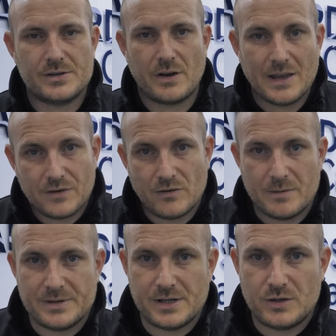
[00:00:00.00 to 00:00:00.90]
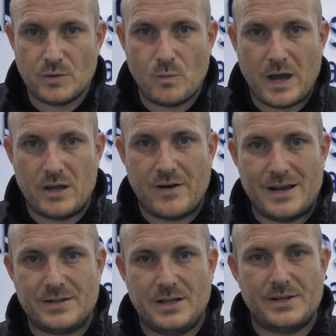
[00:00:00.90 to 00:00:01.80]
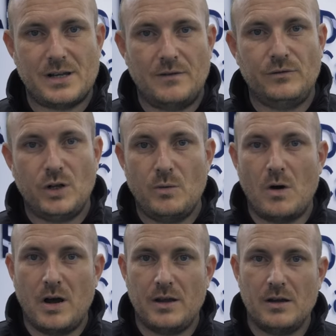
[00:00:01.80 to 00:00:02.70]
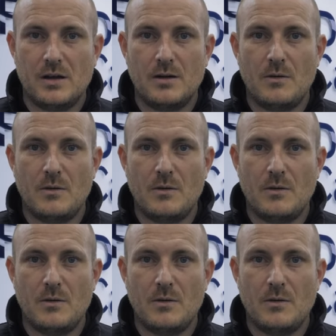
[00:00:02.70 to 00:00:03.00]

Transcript: So if you're in a position where you're asking yourself, do I